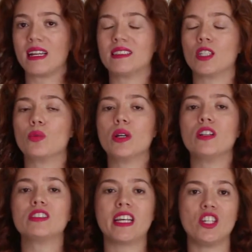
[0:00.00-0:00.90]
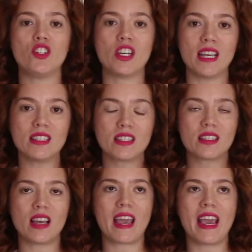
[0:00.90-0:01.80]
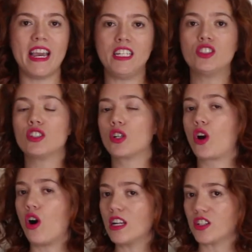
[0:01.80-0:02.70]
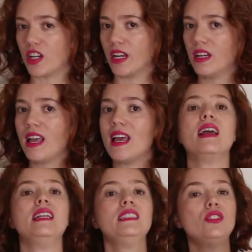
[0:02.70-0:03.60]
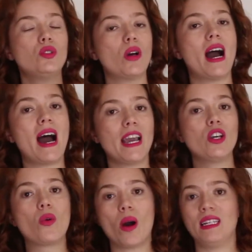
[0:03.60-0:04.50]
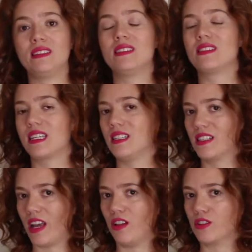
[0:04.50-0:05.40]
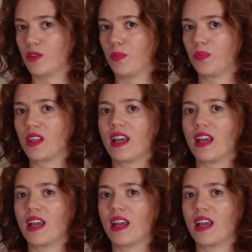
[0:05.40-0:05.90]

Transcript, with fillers: that will digest age collagen leading to a high quality skin cells